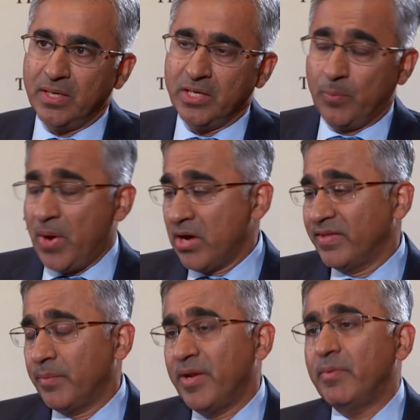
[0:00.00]
Now, part of
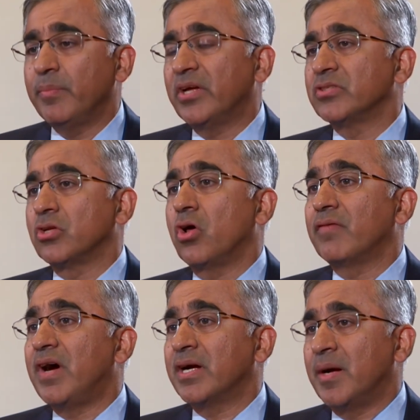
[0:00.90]
that may be because a lot of
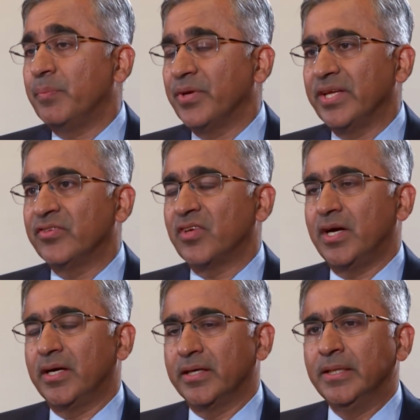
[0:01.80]
our companies
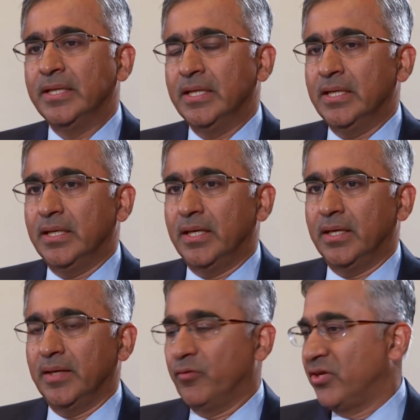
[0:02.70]
are,
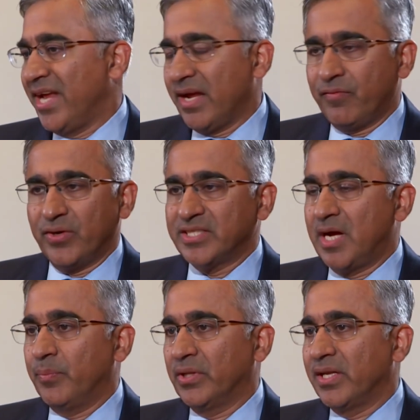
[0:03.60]
uh, if you take, for
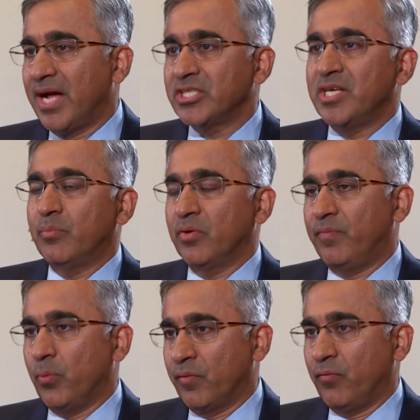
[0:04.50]
example, the large number of
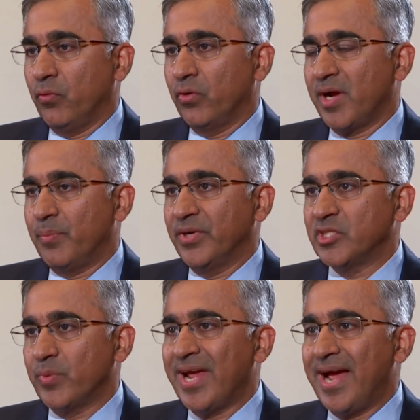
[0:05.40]
portfolio
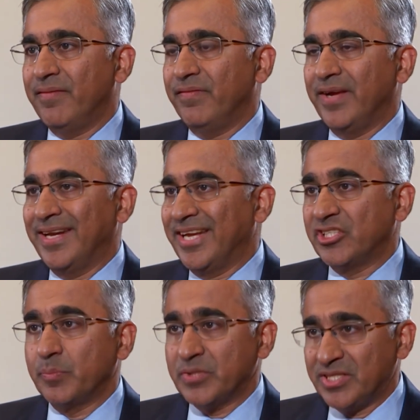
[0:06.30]
companies we have in
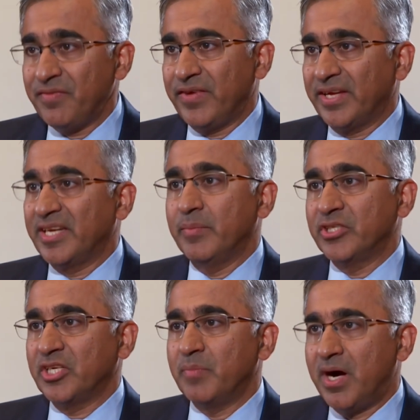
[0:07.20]
Asia Pacific in
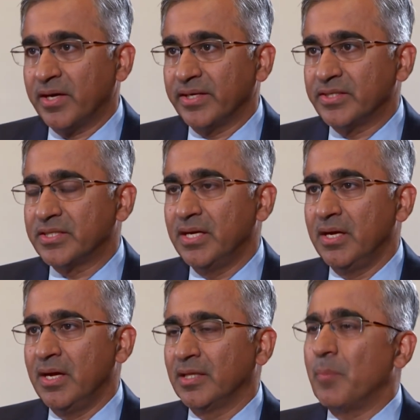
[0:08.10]
emerging markets,
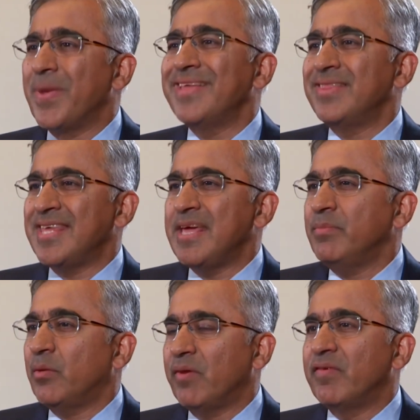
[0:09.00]
the main theme
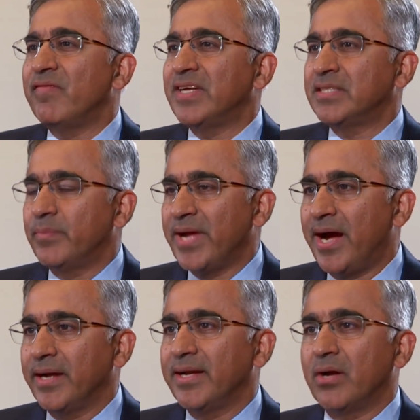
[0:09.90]
that we've invested
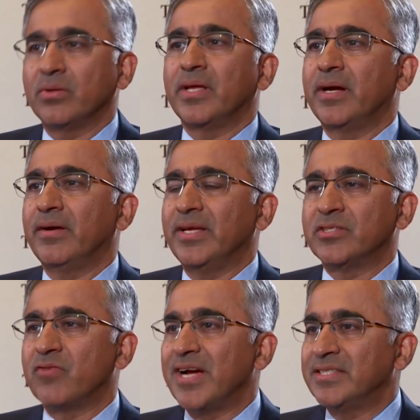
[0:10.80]
behind out there
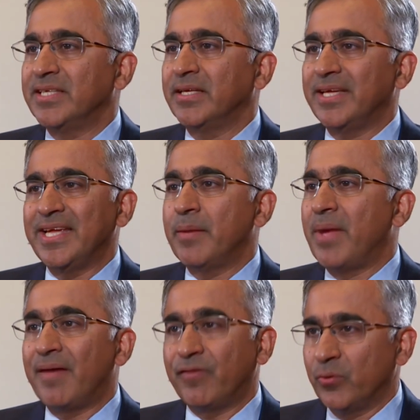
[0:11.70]
is rising EM
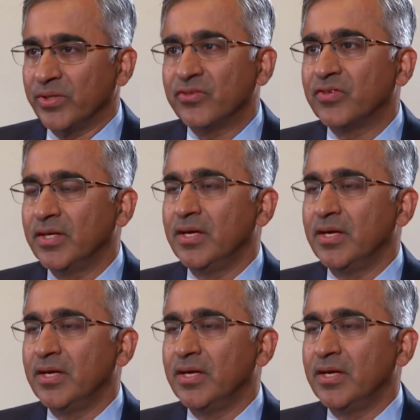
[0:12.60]
affluence.